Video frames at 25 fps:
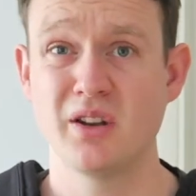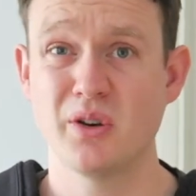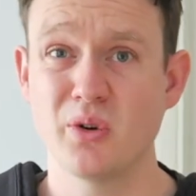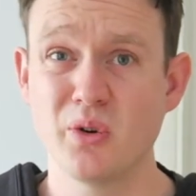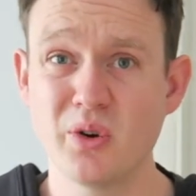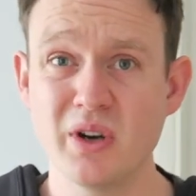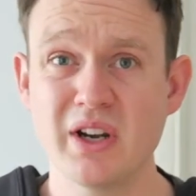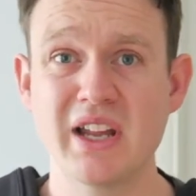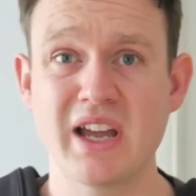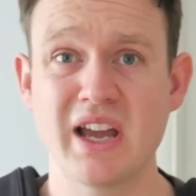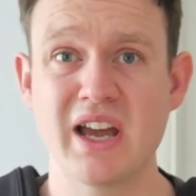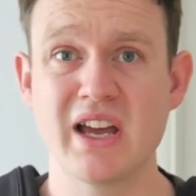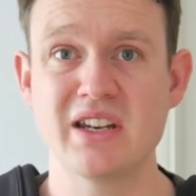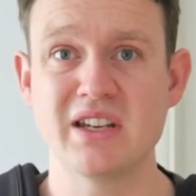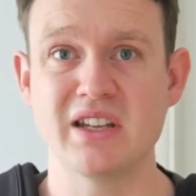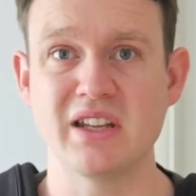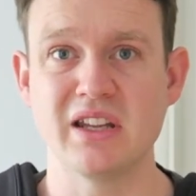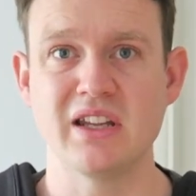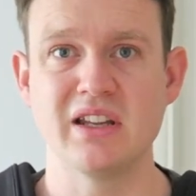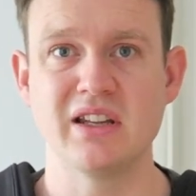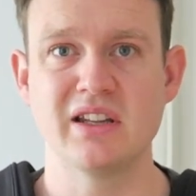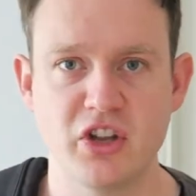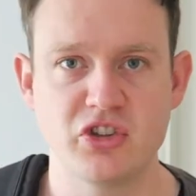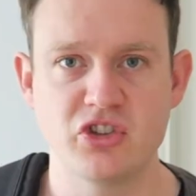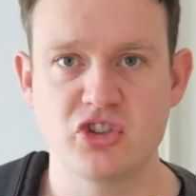really
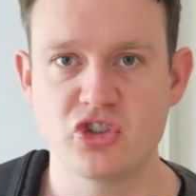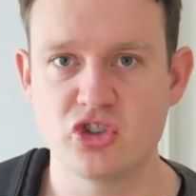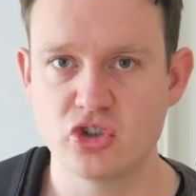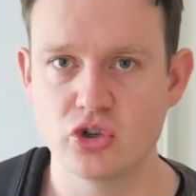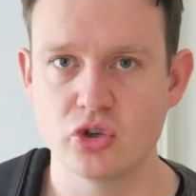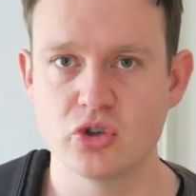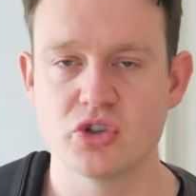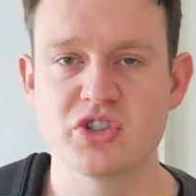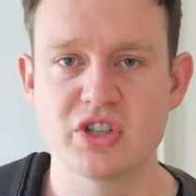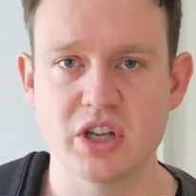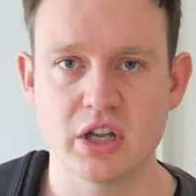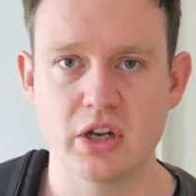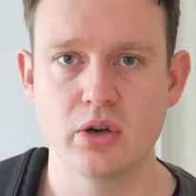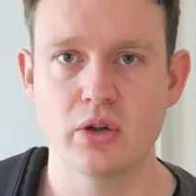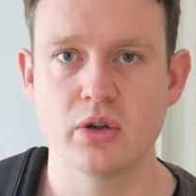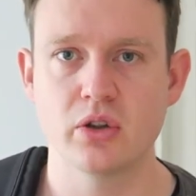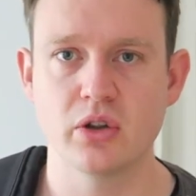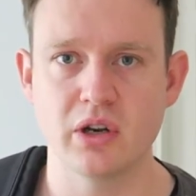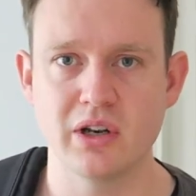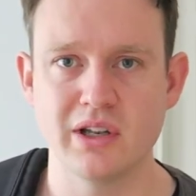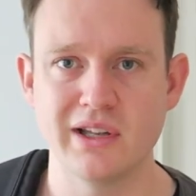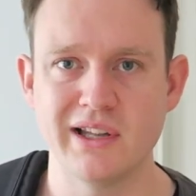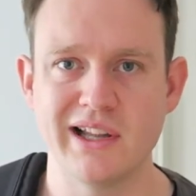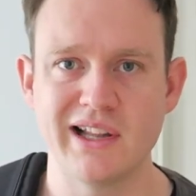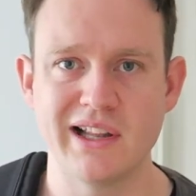handy. It's just
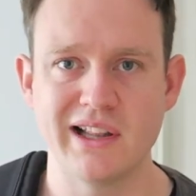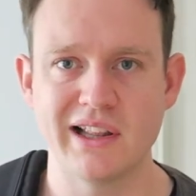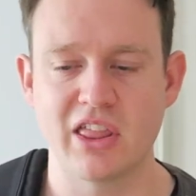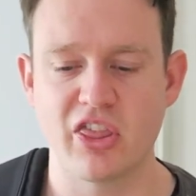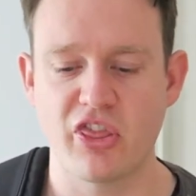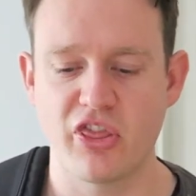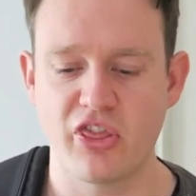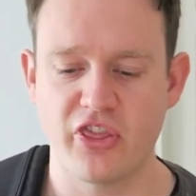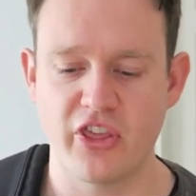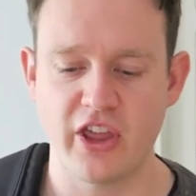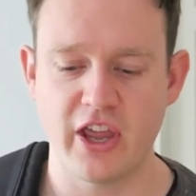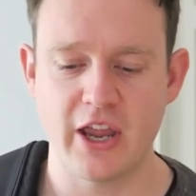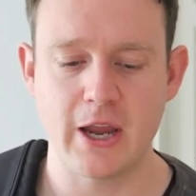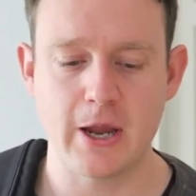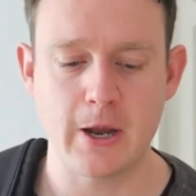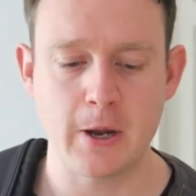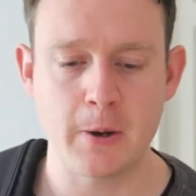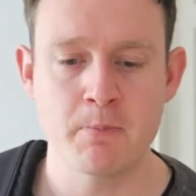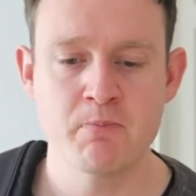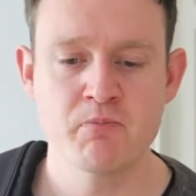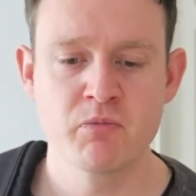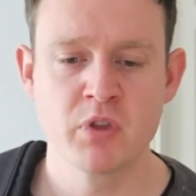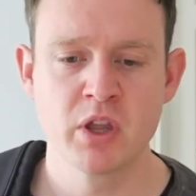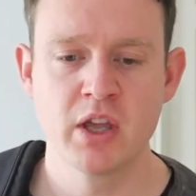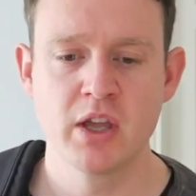another little
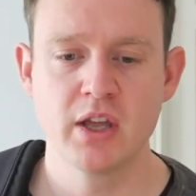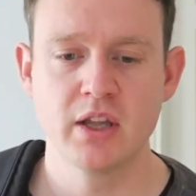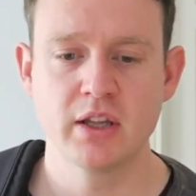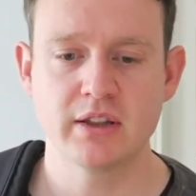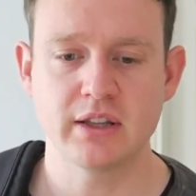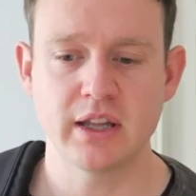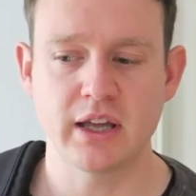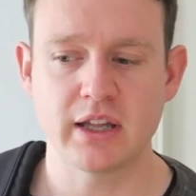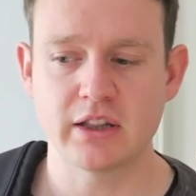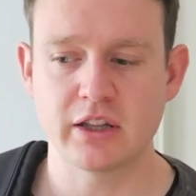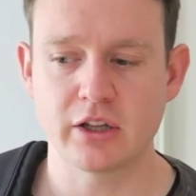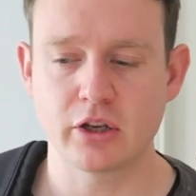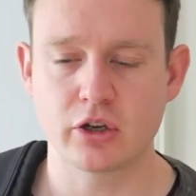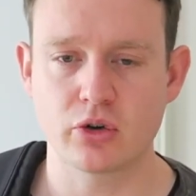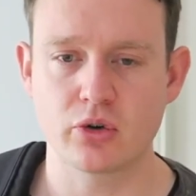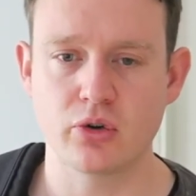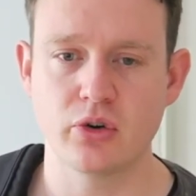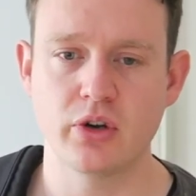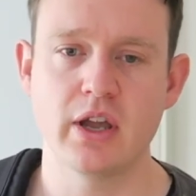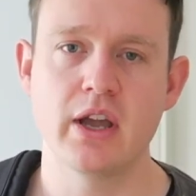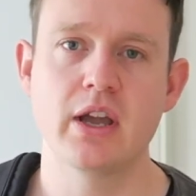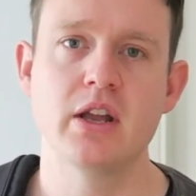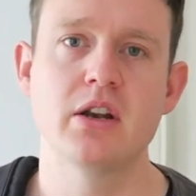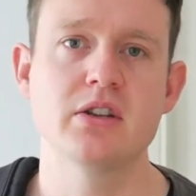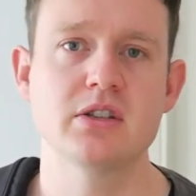thing that the
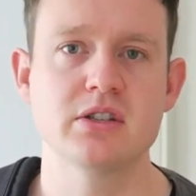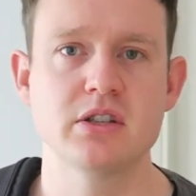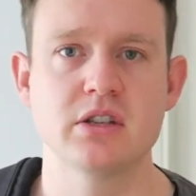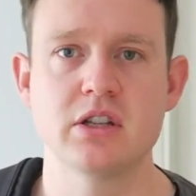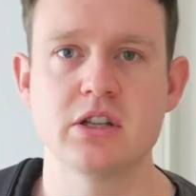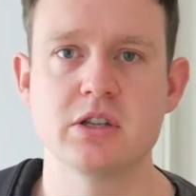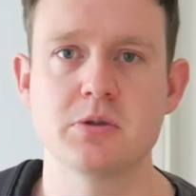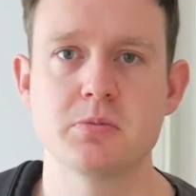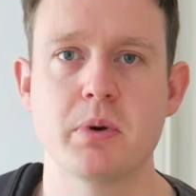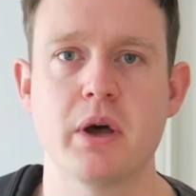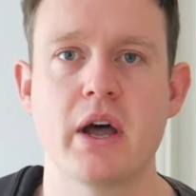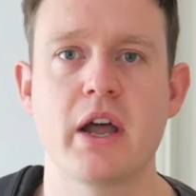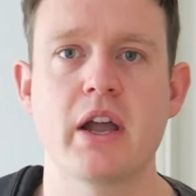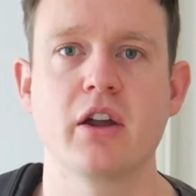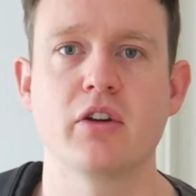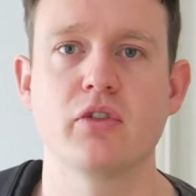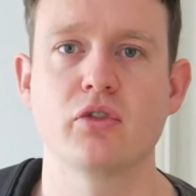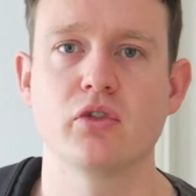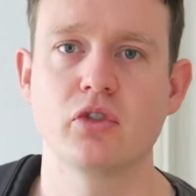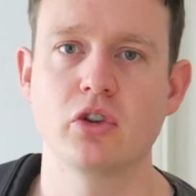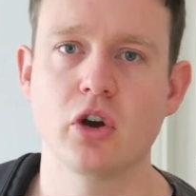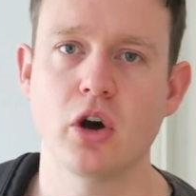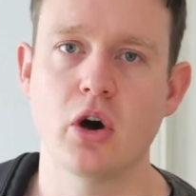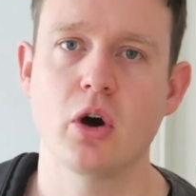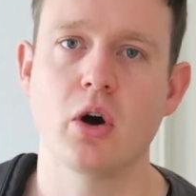creators of this bag
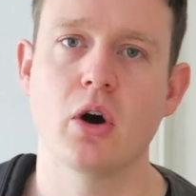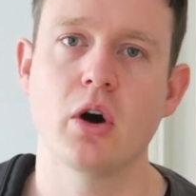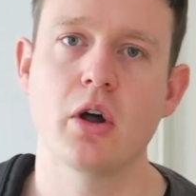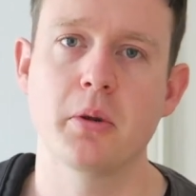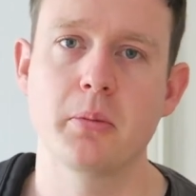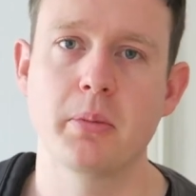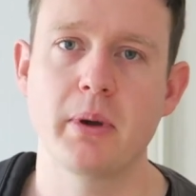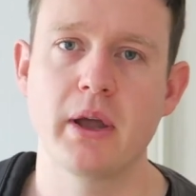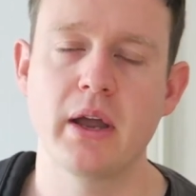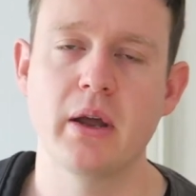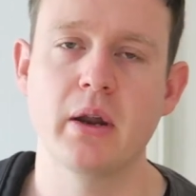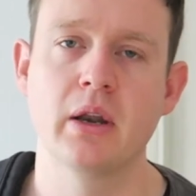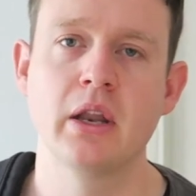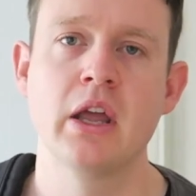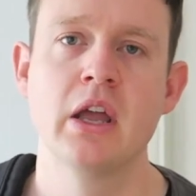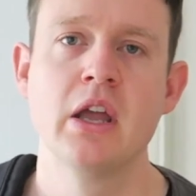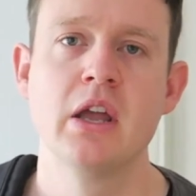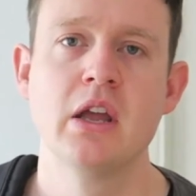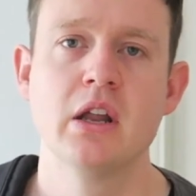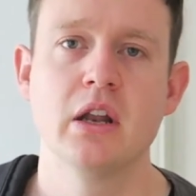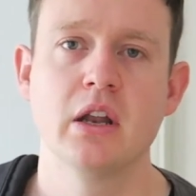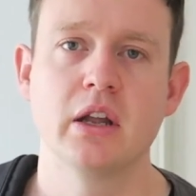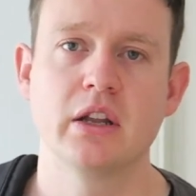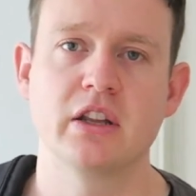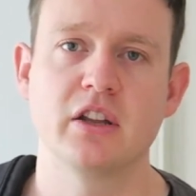have thought about.
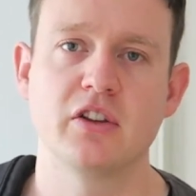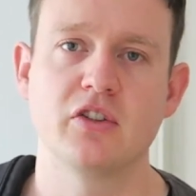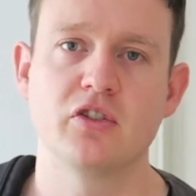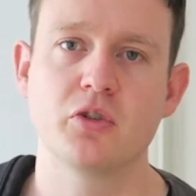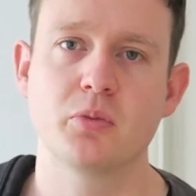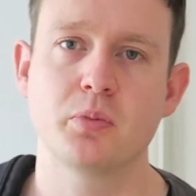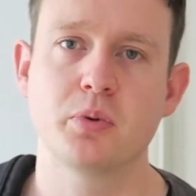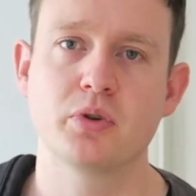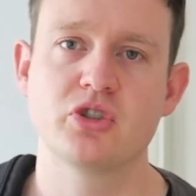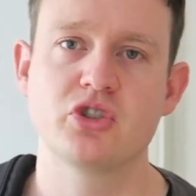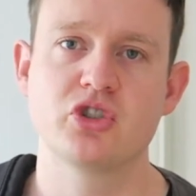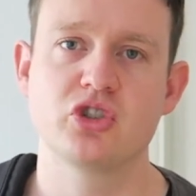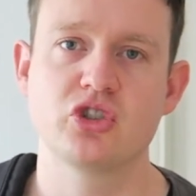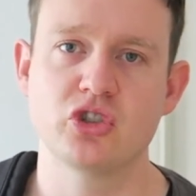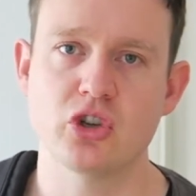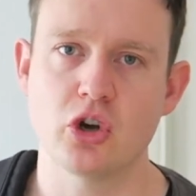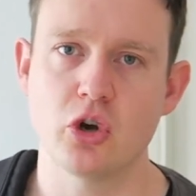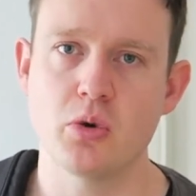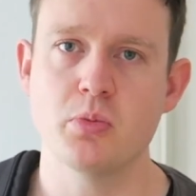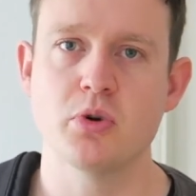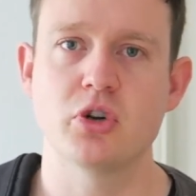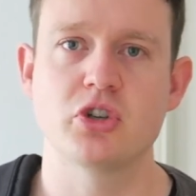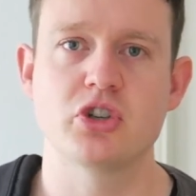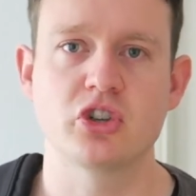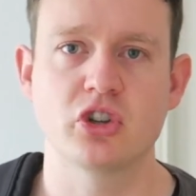Like, they just put
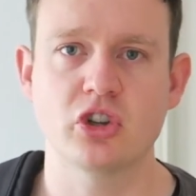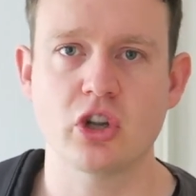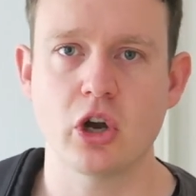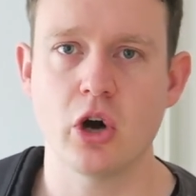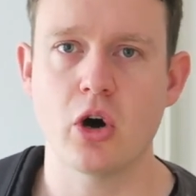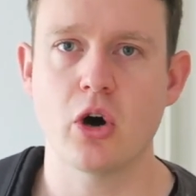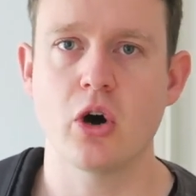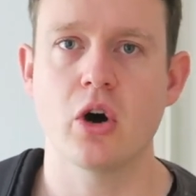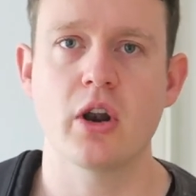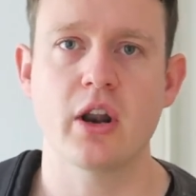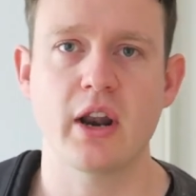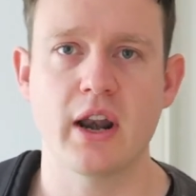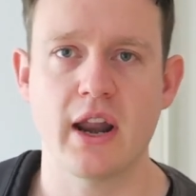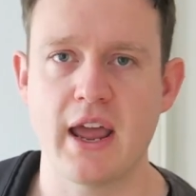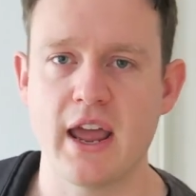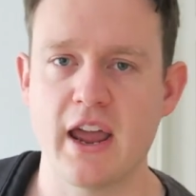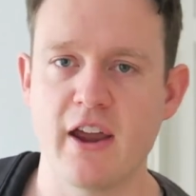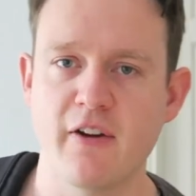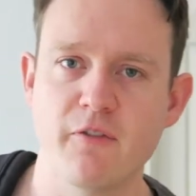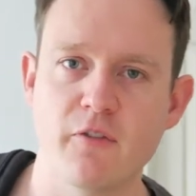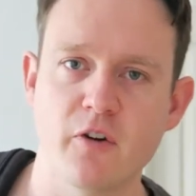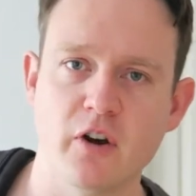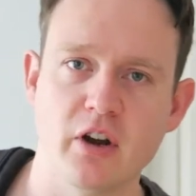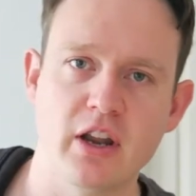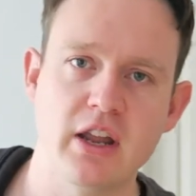so much thought and
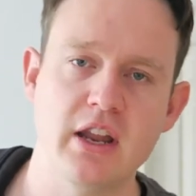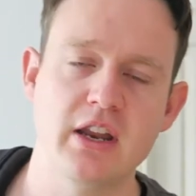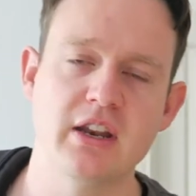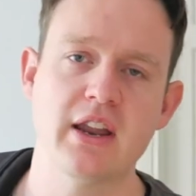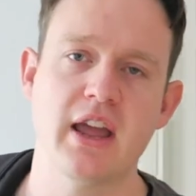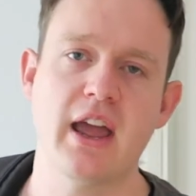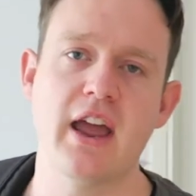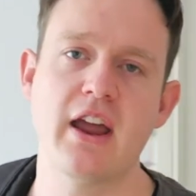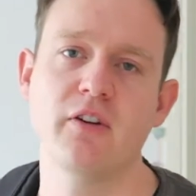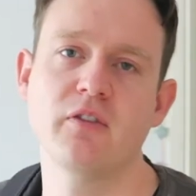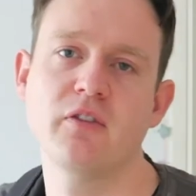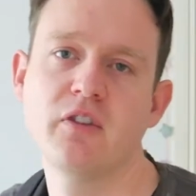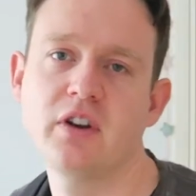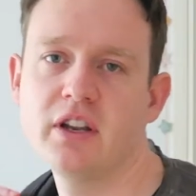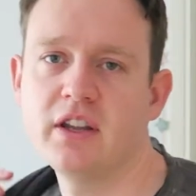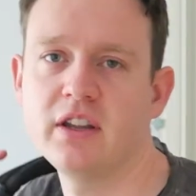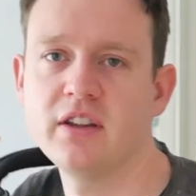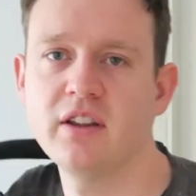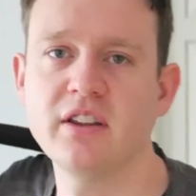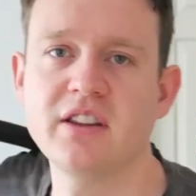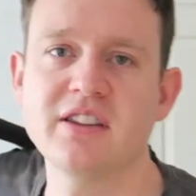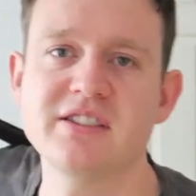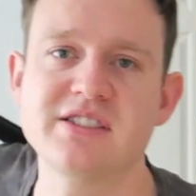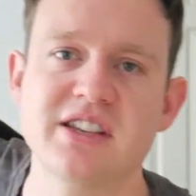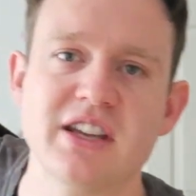effort into every
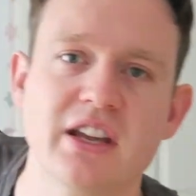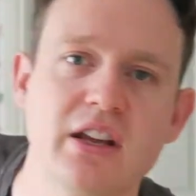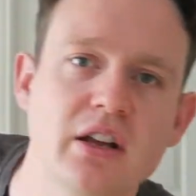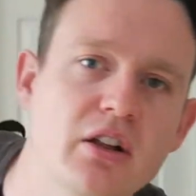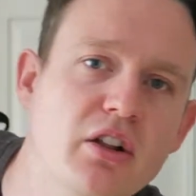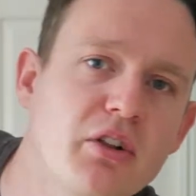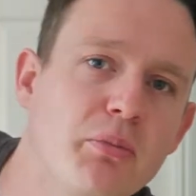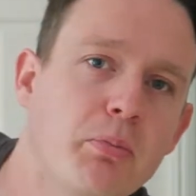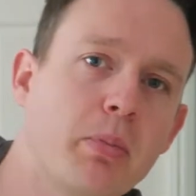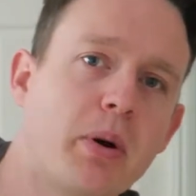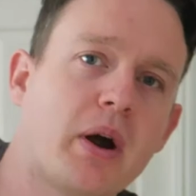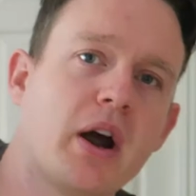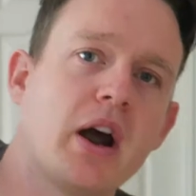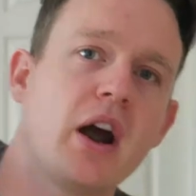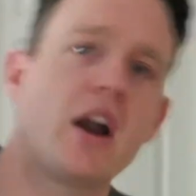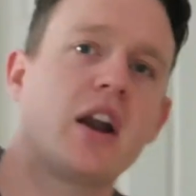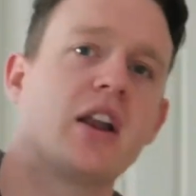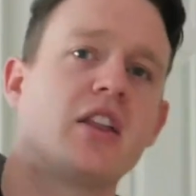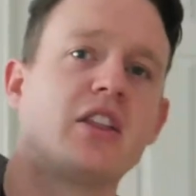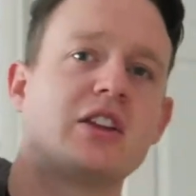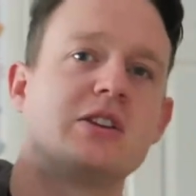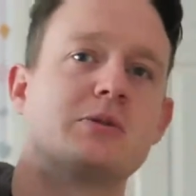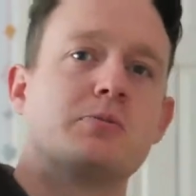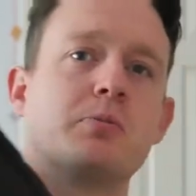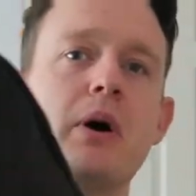single
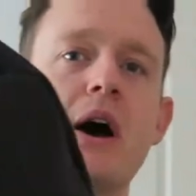part of this